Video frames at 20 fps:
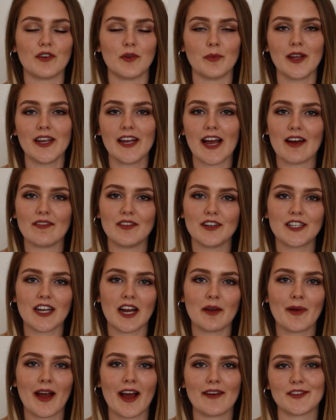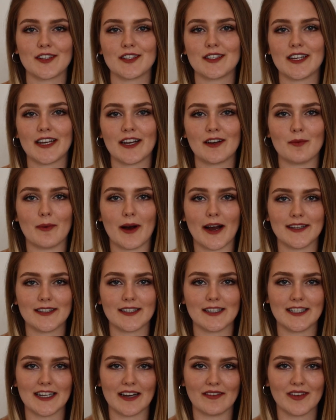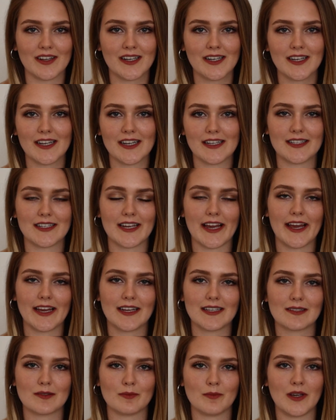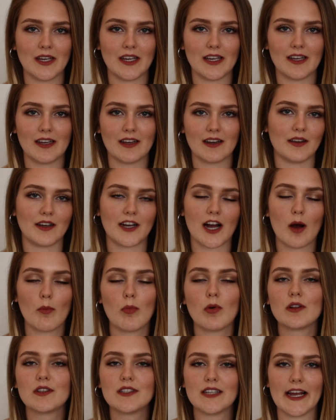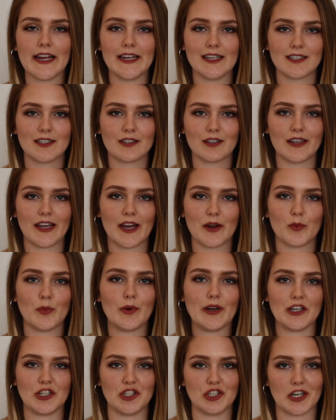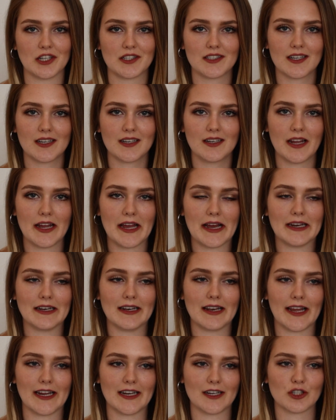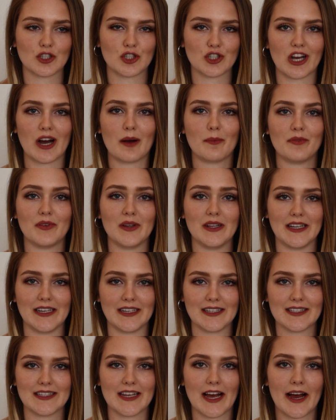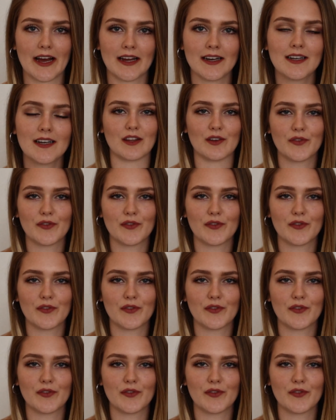For me, every time I have to say goodbye to Devin, it takes me a couple days to get readjusted and like stop feeling sad.